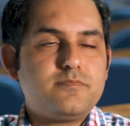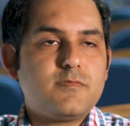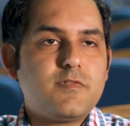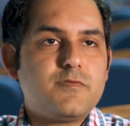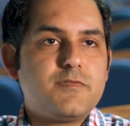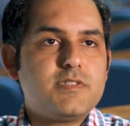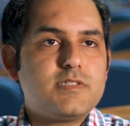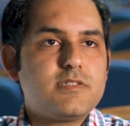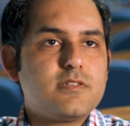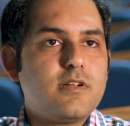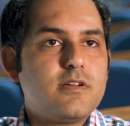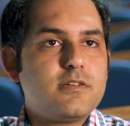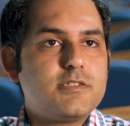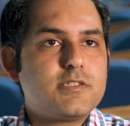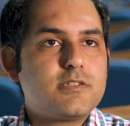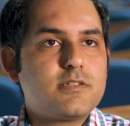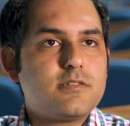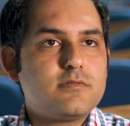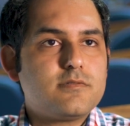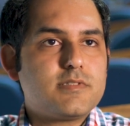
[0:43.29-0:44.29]

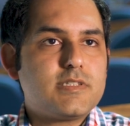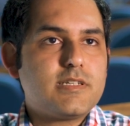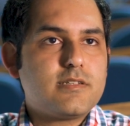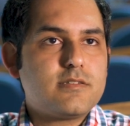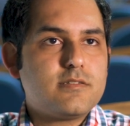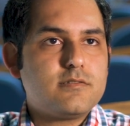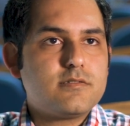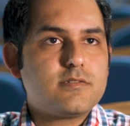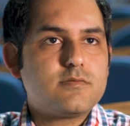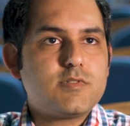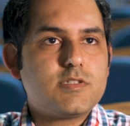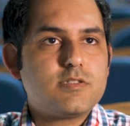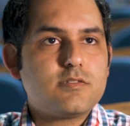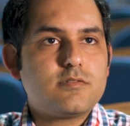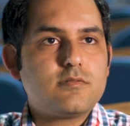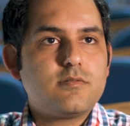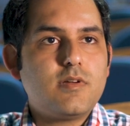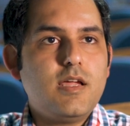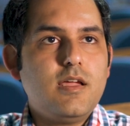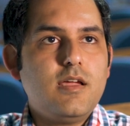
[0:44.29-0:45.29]
physiological signals, which
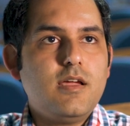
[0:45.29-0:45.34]
are